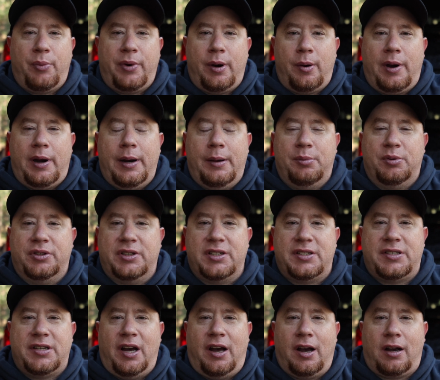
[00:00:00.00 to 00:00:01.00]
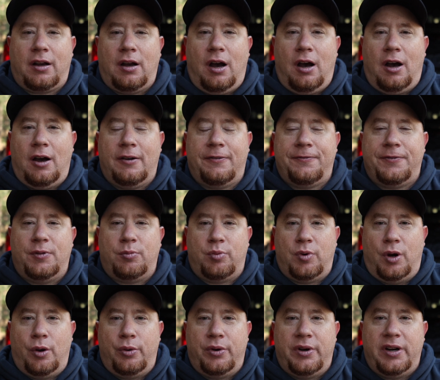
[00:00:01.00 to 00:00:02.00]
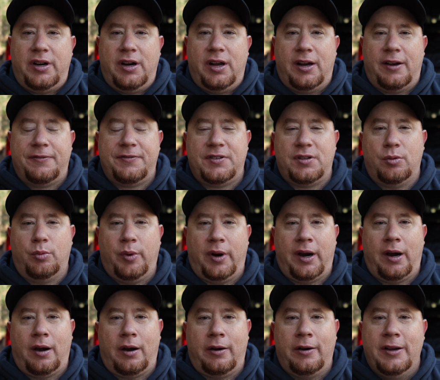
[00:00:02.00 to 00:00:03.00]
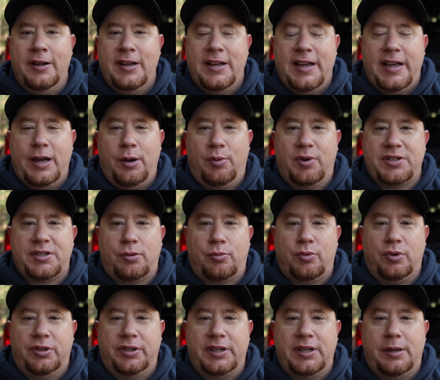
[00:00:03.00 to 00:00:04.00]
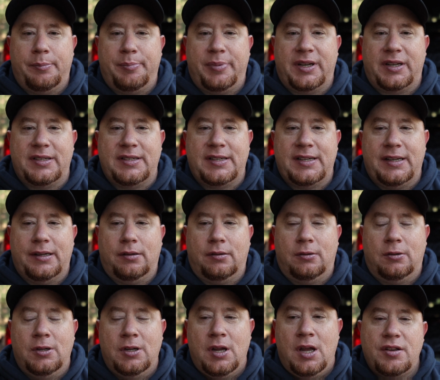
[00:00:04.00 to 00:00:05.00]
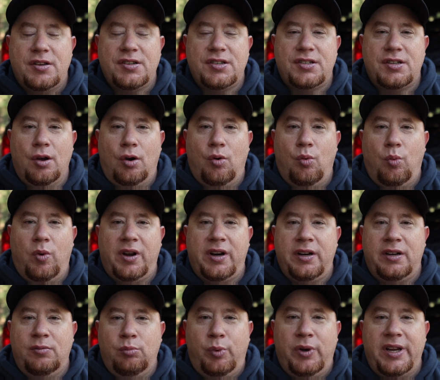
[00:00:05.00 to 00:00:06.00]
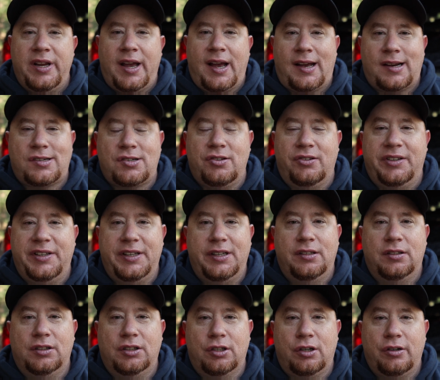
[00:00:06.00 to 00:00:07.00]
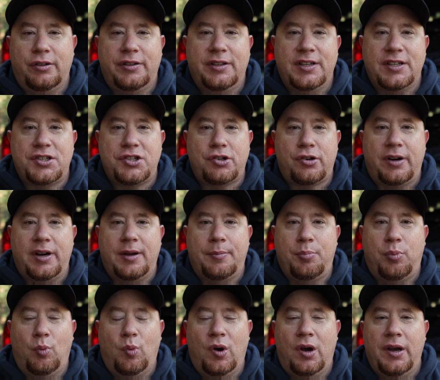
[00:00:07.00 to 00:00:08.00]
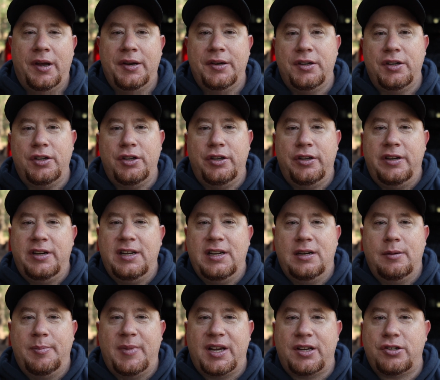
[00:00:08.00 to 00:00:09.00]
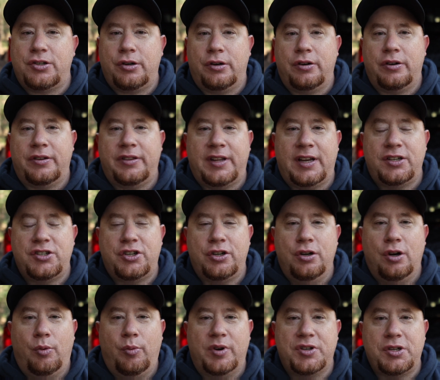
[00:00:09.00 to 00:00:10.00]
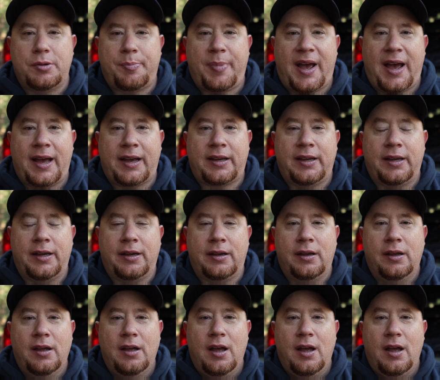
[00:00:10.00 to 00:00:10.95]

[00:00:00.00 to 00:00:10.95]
We were able to tuck off the road enough to where it wasn't really a big deal. So what did we actually learn this trip? One, you need to make sure that you know what you're packing.